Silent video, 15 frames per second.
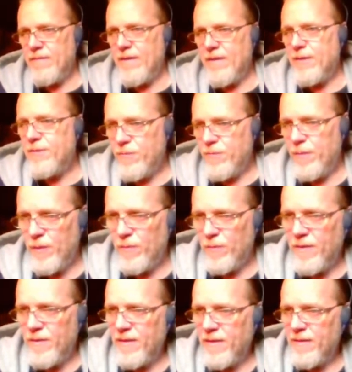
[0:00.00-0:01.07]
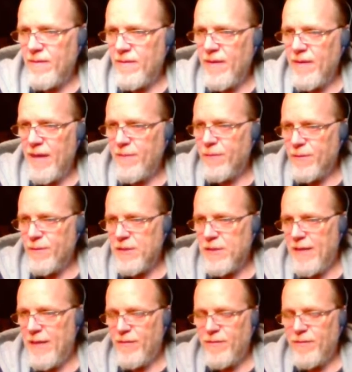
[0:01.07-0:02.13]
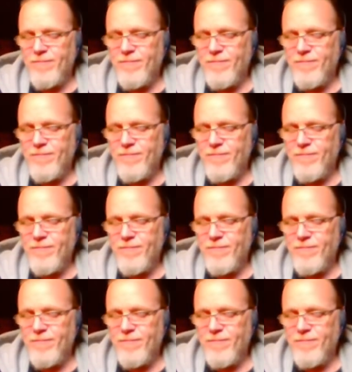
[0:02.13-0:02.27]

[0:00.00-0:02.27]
attribute at first level